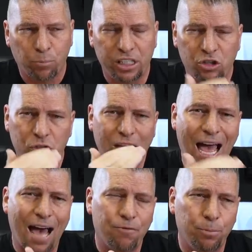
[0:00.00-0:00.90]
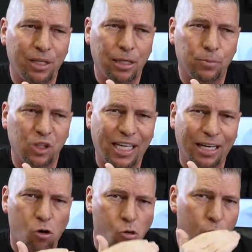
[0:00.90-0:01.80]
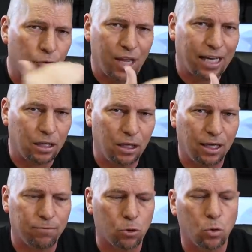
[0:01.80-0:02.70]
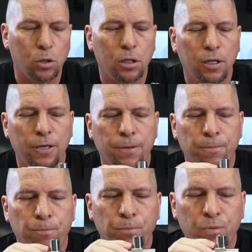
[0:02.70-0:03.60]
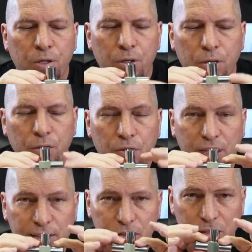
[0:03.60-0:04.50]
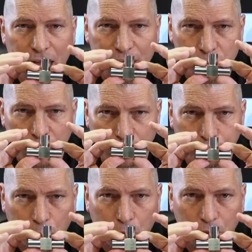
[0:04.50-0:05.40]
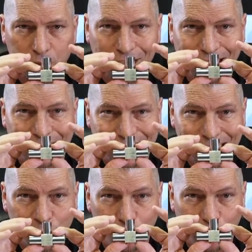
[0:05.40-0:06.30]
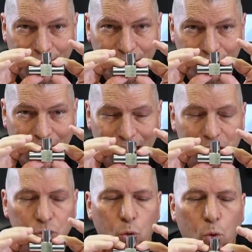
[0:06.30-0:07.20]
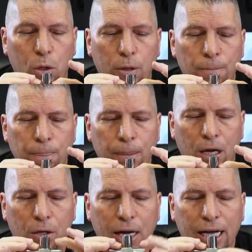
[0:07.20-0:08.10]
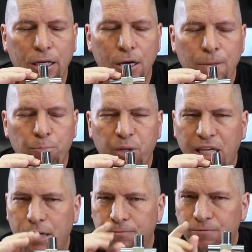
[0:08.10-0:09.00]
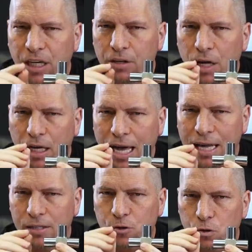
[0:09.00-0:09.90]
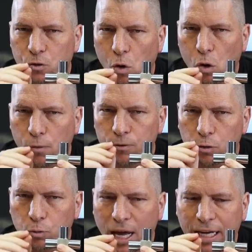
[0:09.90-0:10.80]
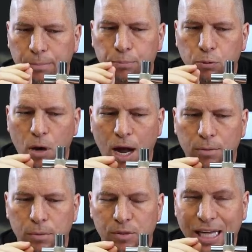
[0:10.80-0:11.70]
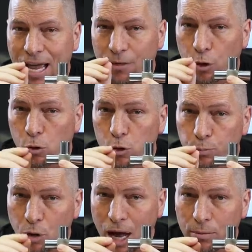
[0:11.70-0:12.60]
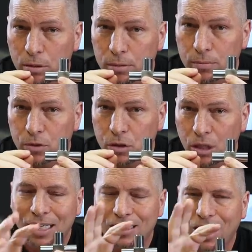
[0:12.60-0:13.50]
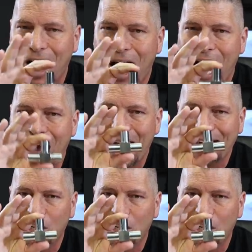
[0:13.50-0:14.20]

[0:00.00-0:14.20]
but you just haven't been able to get on that level. This is actually a part that can get you in that door. All right. But you got to figure out how to solve the right problems. And those problems, it's a high